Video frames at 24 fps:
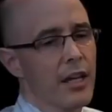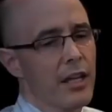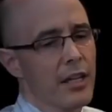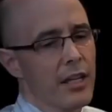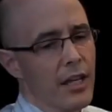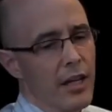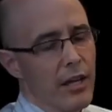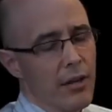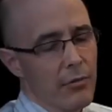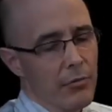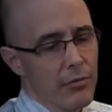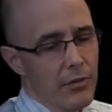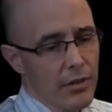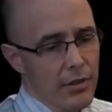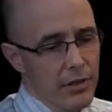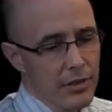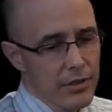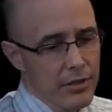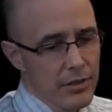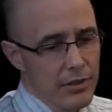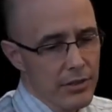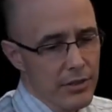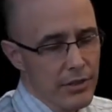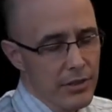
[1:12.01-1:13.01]
Yeah, well, it's
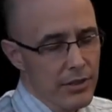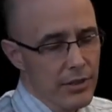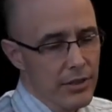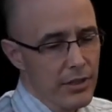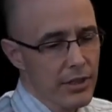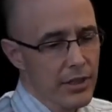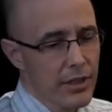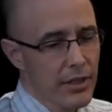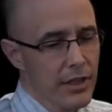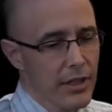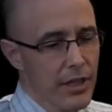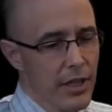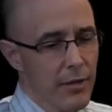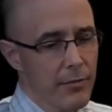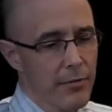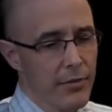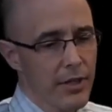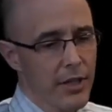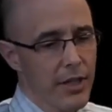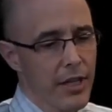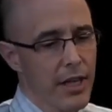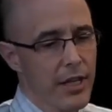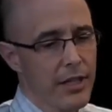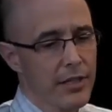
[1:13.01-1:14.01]
certainly, the
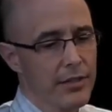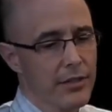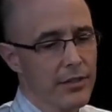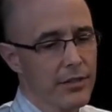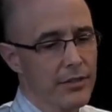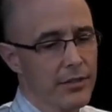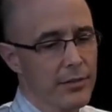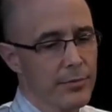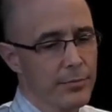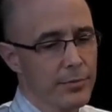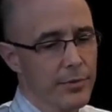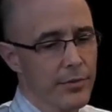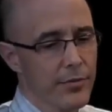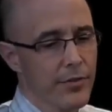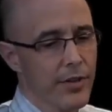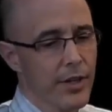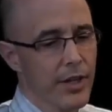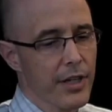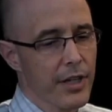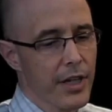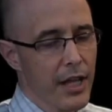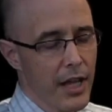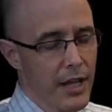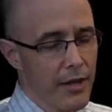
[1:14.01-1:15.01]
cases
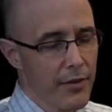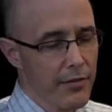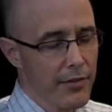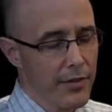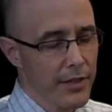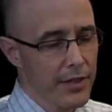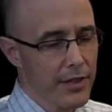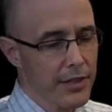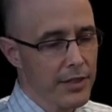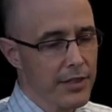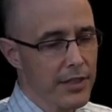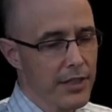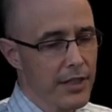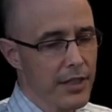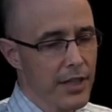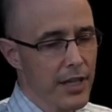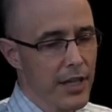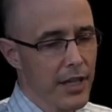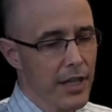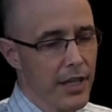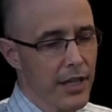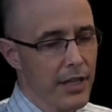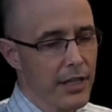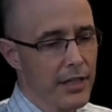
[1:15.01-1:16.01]
provide evidence
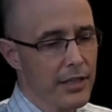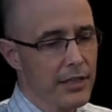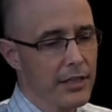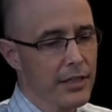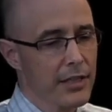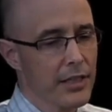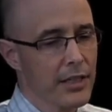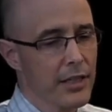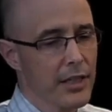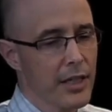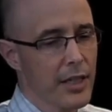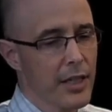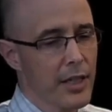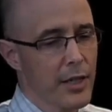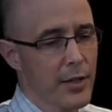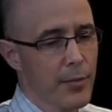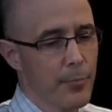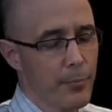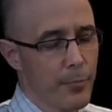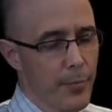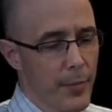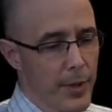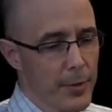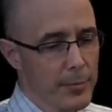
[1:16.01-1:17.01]
that
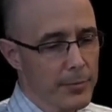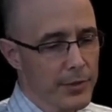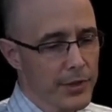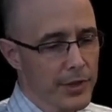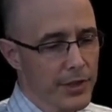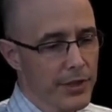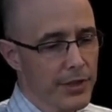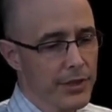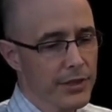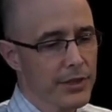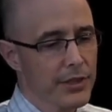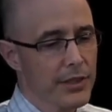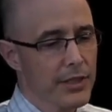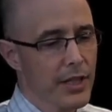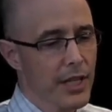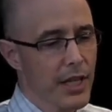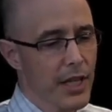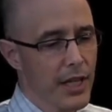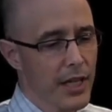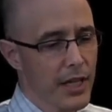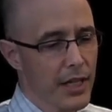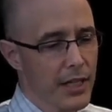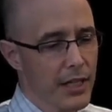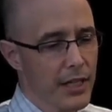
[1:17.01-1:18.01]
memories
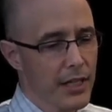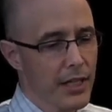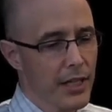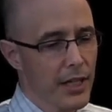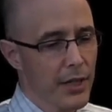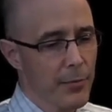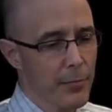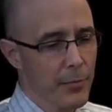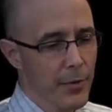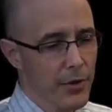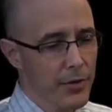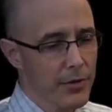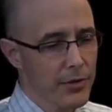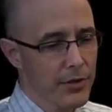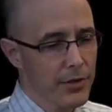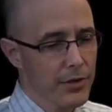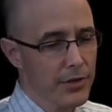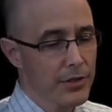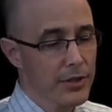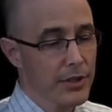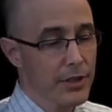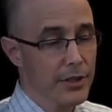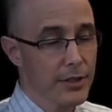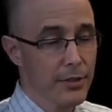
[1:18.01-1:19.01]
and
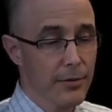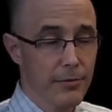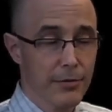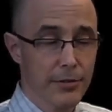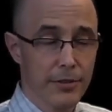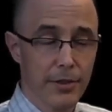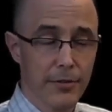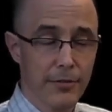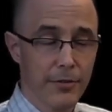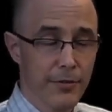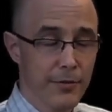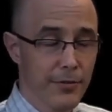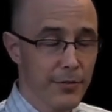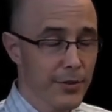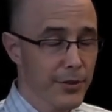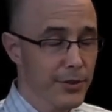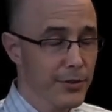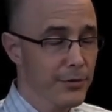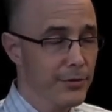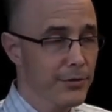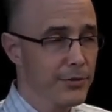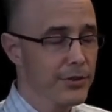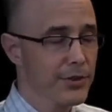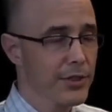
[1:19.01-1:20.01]
emotions and sometimes even
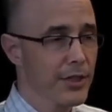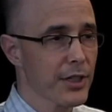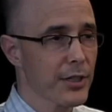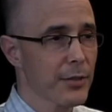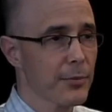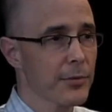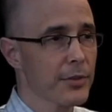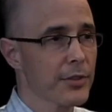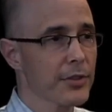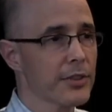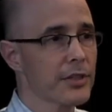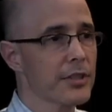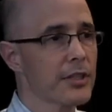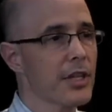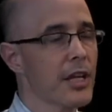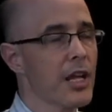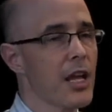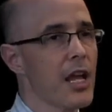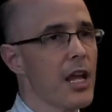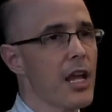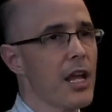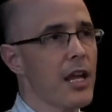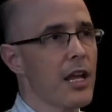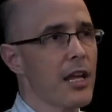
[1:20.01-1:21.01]
physical traumas
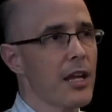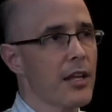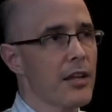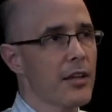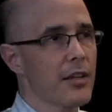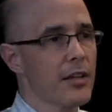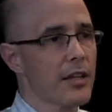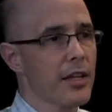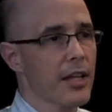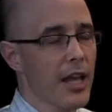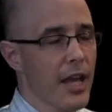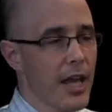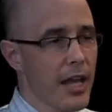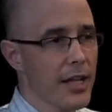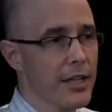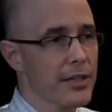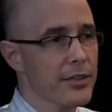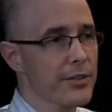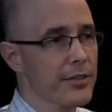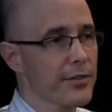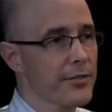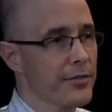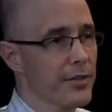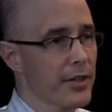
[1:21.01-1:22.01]
can
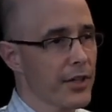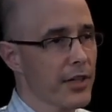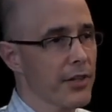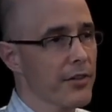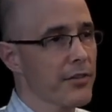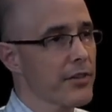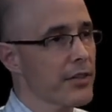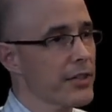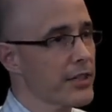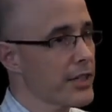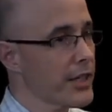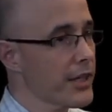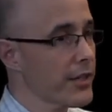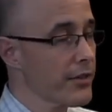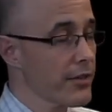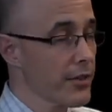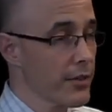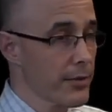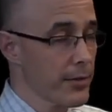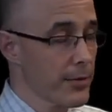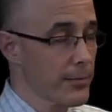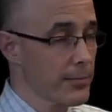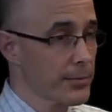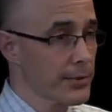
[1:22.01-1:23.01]
survive the death
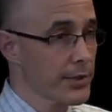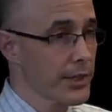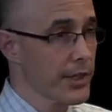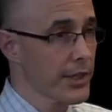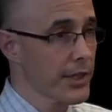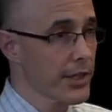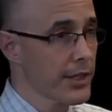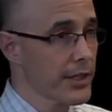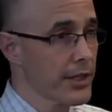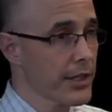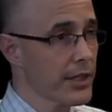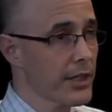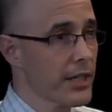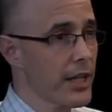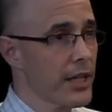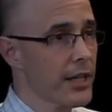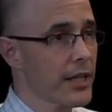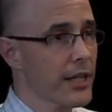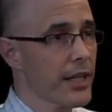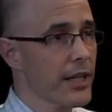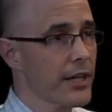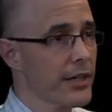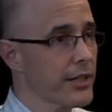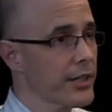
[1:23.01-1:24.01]
of the brain and
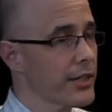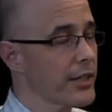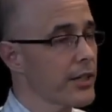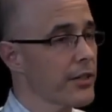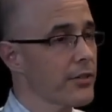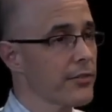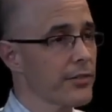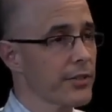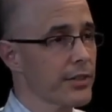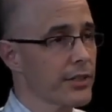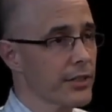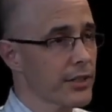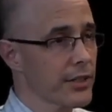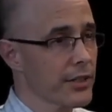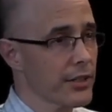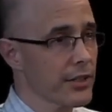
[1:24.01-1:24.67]
carry over into